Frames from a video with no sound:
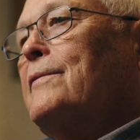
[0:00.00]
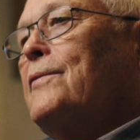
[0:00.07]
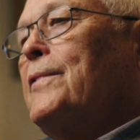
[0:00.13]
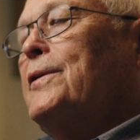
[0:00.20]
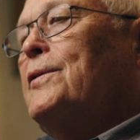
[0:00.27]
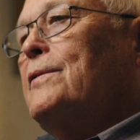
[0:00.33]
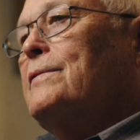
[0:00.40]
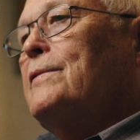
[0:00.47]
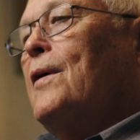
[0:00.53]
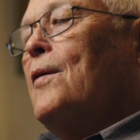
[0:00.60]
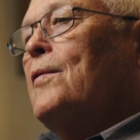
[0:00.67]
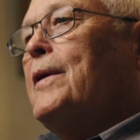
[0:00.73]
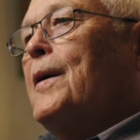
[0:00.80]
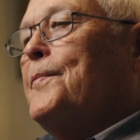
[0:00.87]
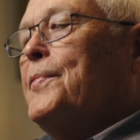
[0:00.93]
when you
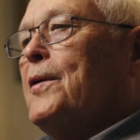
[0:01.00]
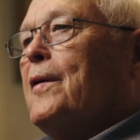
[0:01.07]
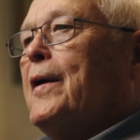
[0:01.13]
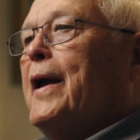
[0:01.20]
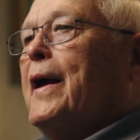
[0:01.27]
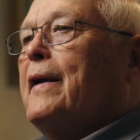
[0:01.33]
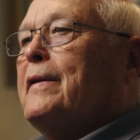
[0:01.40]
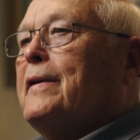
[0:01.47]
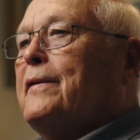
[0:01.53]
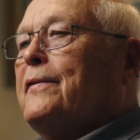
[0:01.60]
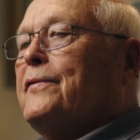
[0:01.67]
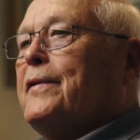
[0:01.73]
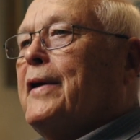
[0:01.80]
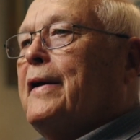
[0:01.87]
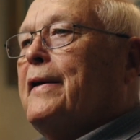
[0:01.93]
hold up your hand
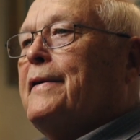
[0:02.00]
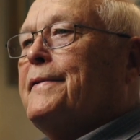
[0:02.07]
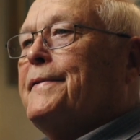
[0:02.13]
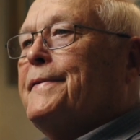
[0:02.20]
and say,